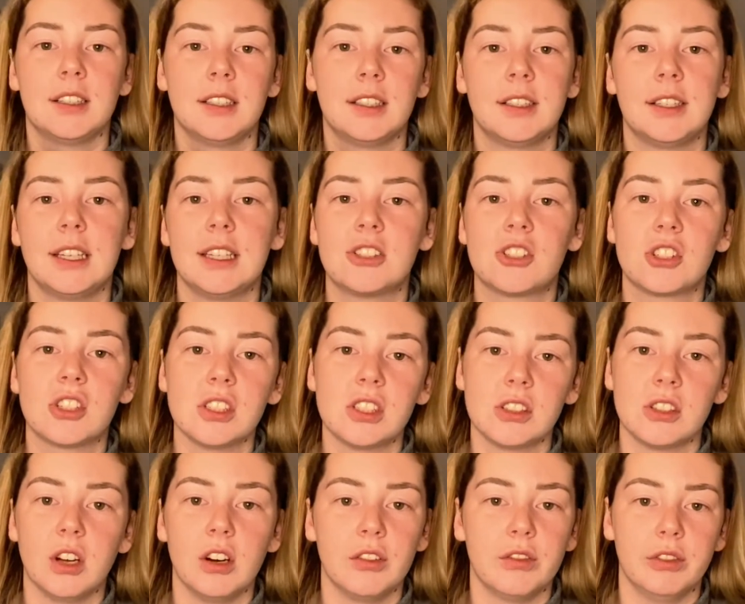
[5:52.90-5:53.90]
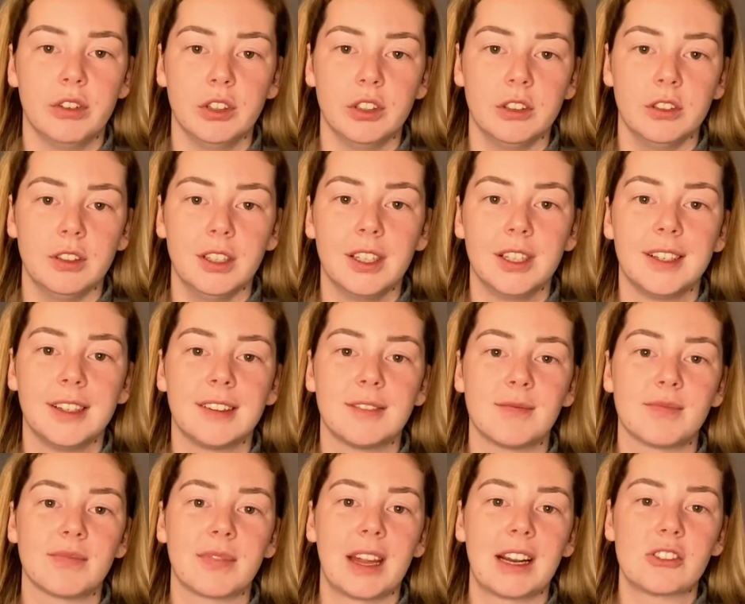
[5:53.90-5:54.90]
it's just not fun.
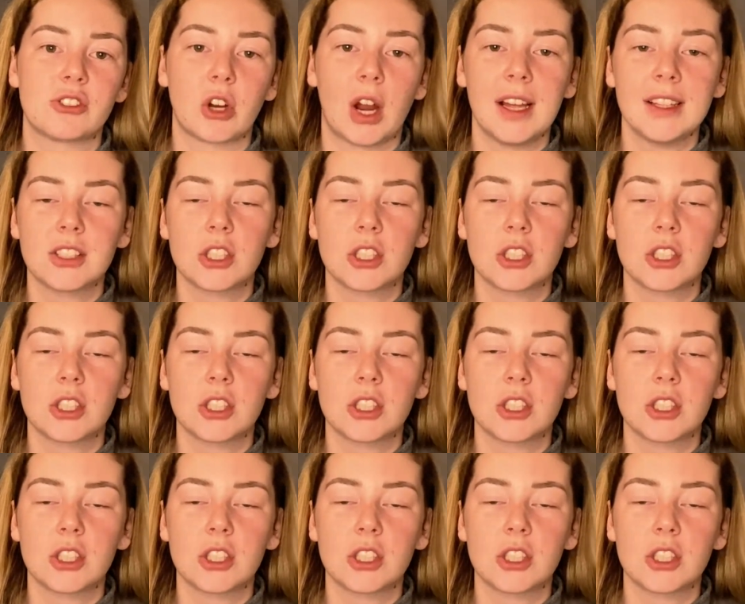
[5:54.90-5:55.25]
And trying